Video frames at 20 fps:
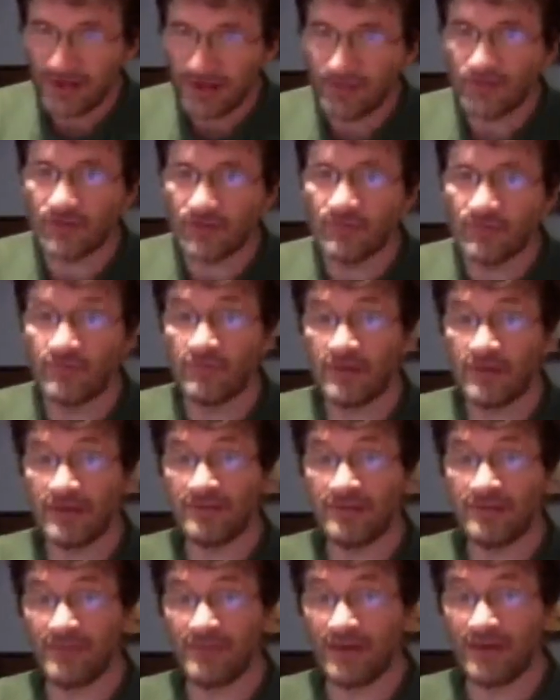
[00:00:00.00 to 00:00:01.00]
catch them
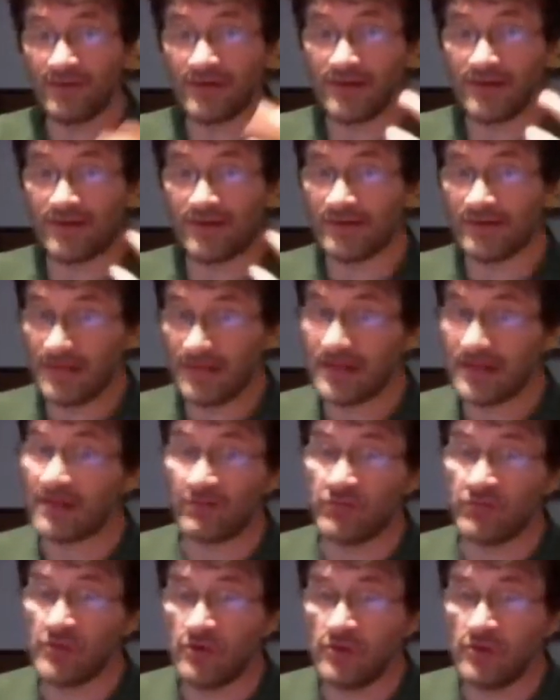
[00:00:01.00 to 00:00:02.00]
in basically something
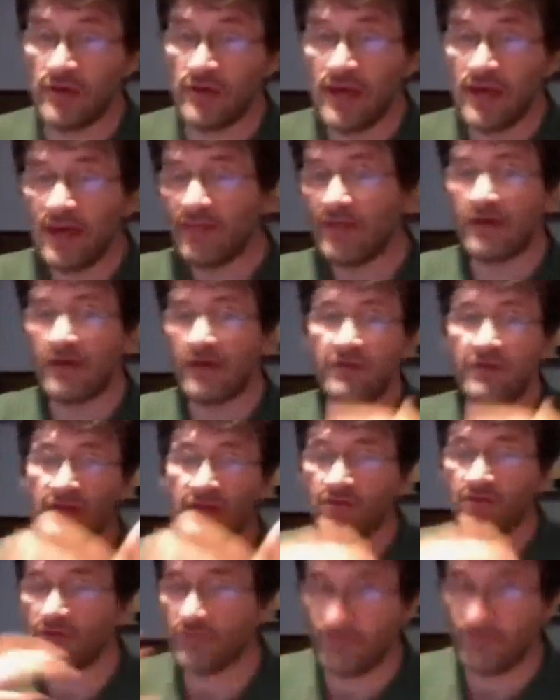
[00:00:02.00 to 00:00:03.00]
that's wrong,
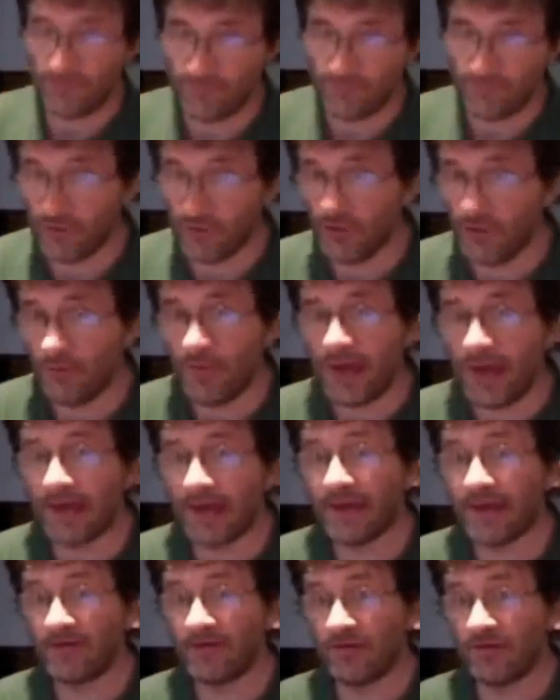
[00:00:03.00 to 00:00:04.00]
they just roll
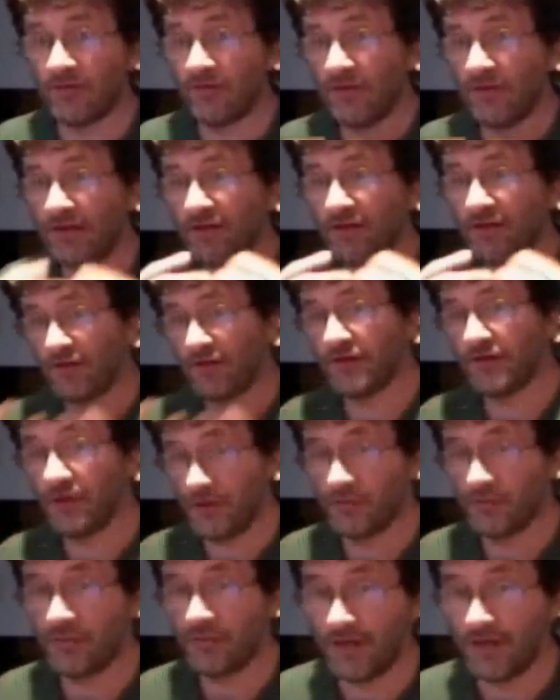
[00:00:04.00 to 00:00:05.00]
back into the
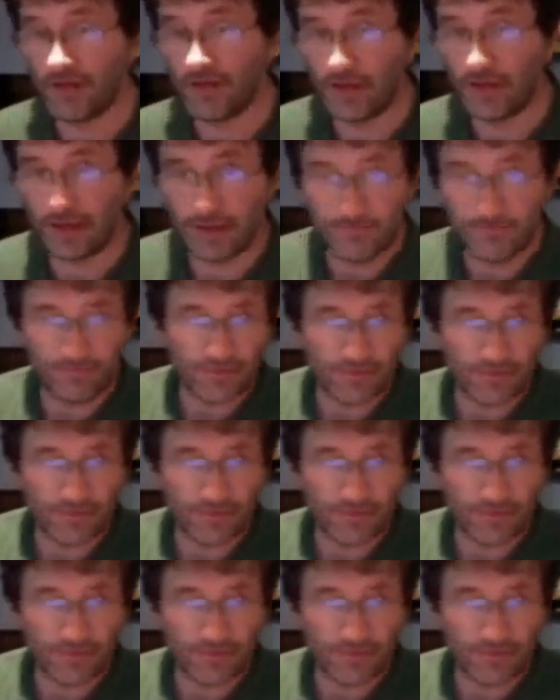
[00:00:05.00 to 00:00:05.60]
circular reasoning